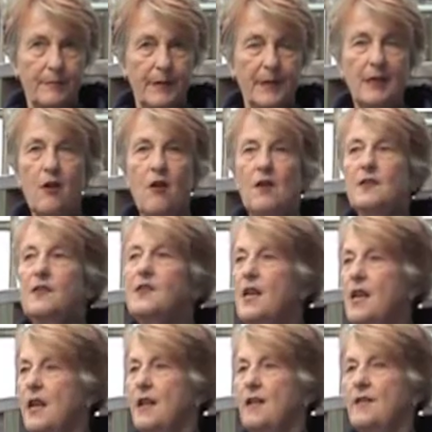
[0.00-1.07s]
because
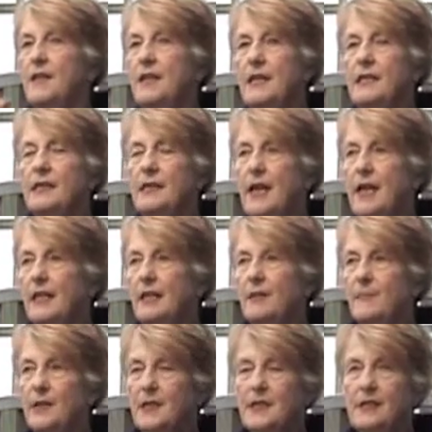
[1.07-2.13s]
these
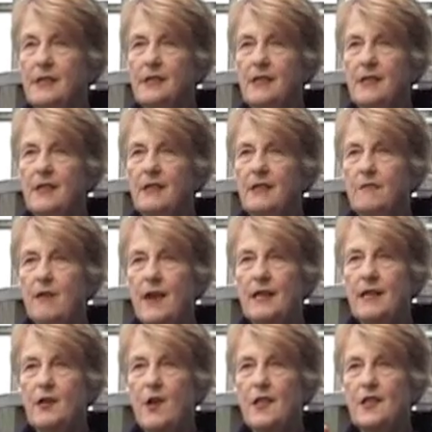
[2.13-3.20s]
elements, the
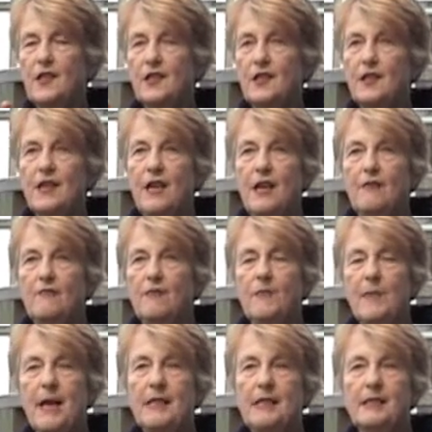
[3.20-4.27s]
radiation,
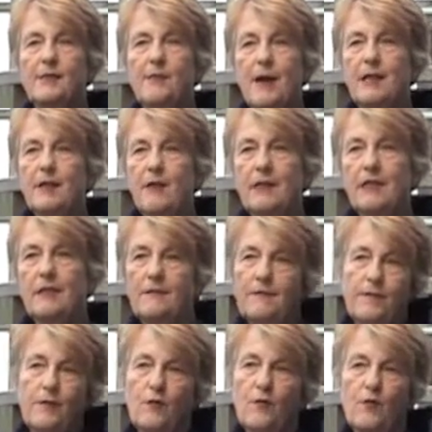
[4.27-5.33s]
remains radioactive
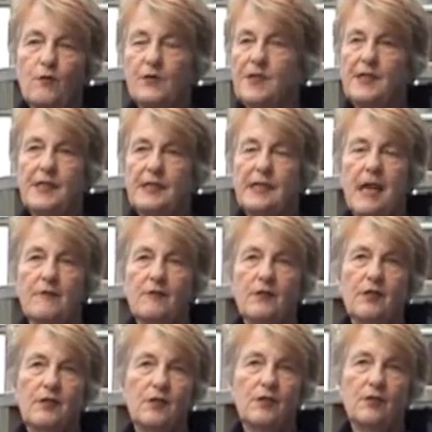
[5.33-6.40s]
for
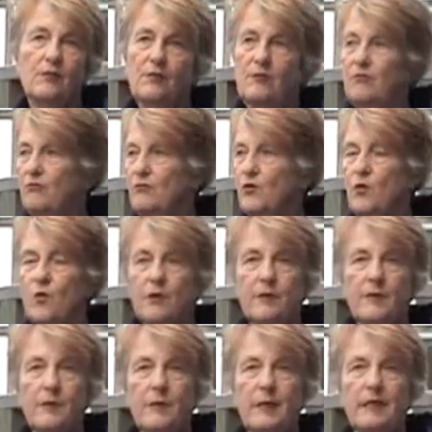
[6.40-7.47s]
600 to
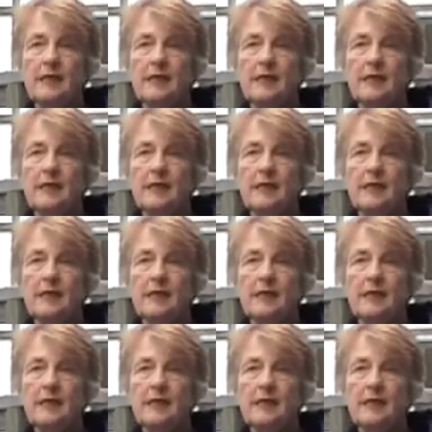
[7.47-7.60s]
250,000